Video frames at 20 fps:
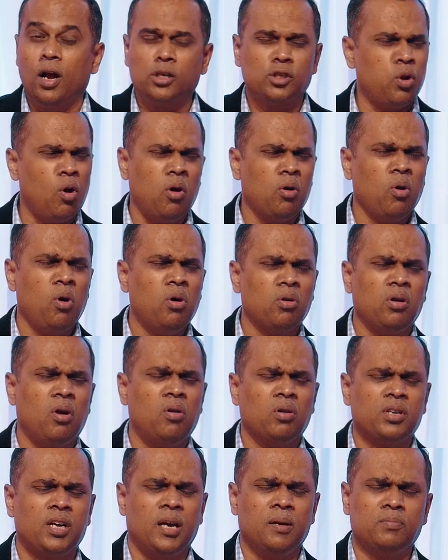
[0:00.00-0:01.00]
hours.
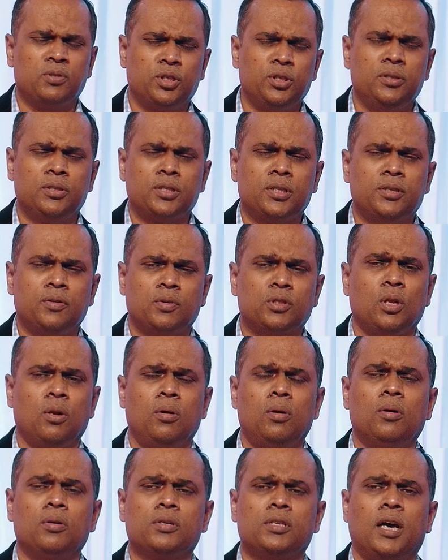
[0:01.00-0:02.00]
Long time. It was a
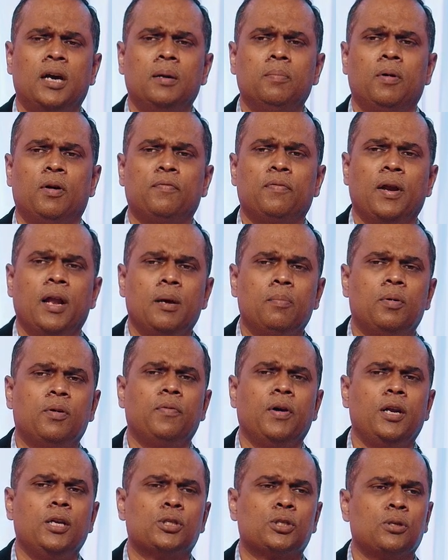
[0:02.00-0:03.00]
long time of labor.
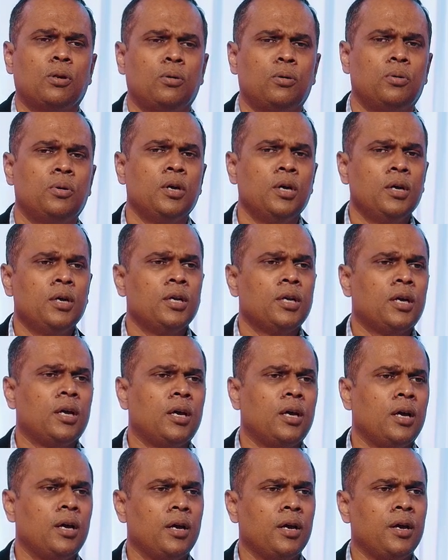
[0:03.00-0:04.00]
Very slow.
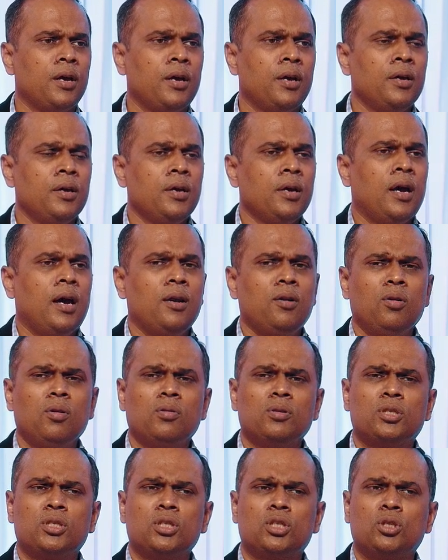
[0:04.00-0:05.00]
I don't know,
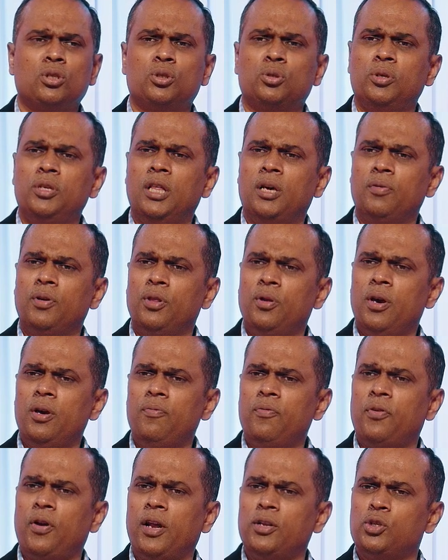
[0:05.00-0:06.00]
Sister Sunita, were there
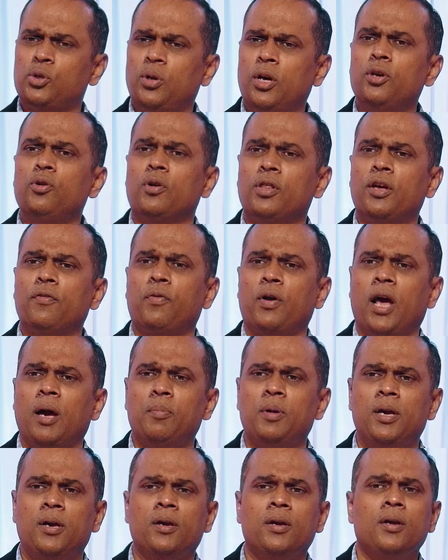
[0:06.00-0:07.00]
for Judah? You were there for
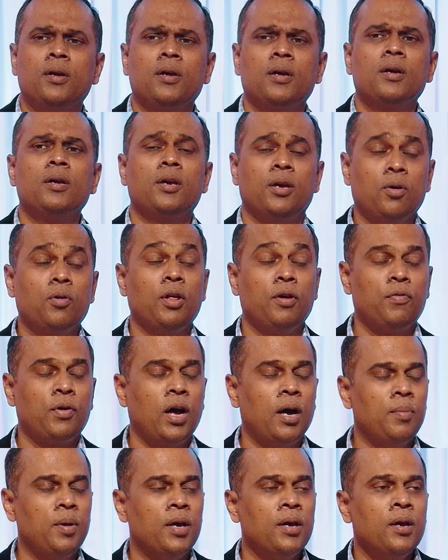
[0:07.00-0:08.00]
Abby.
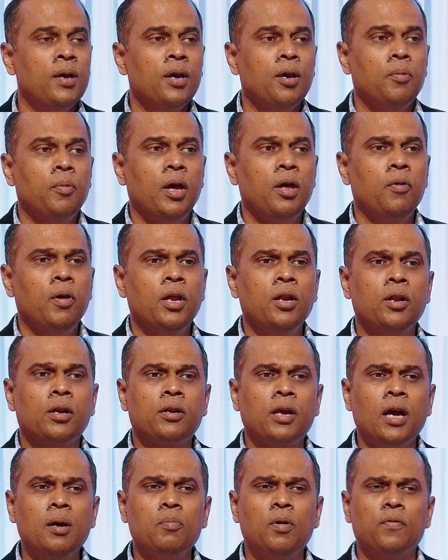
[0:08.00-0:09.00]
Maybe in the
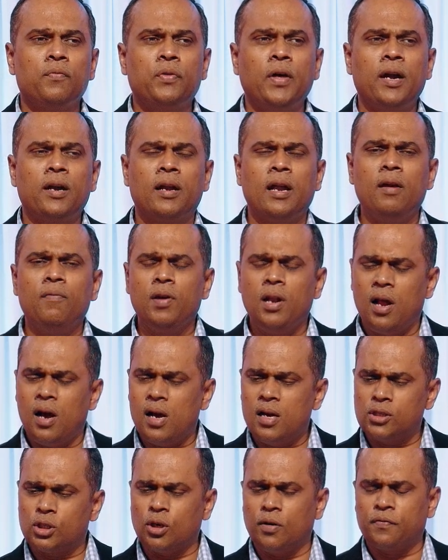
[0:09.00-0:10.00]
time of that 11
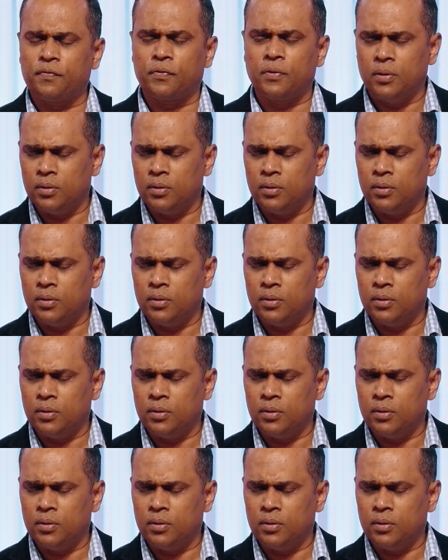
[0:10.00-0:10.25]
hours of